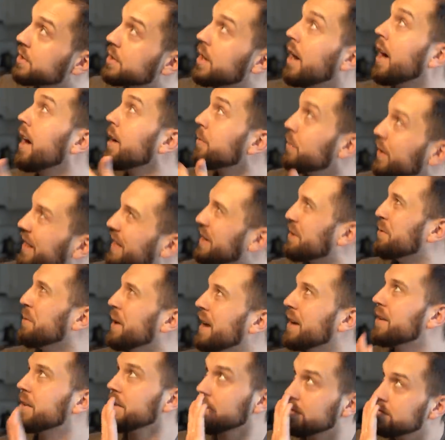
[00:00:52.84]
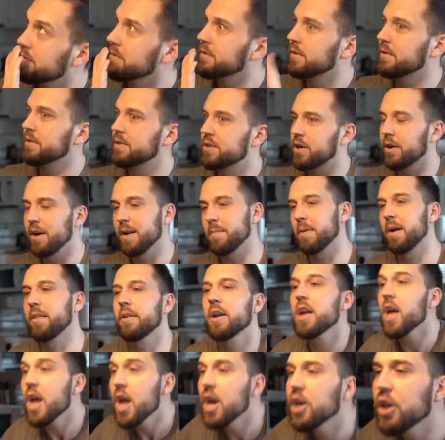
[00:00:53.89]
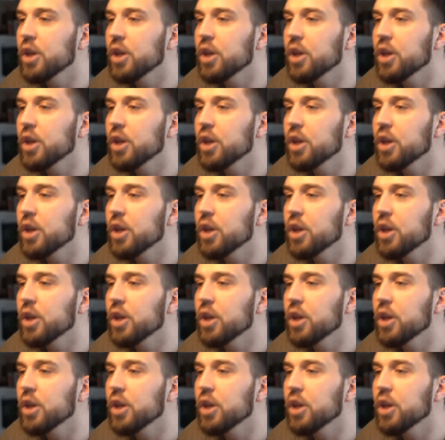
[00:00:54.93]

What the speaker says: us, God, really quick. Sorry to bother.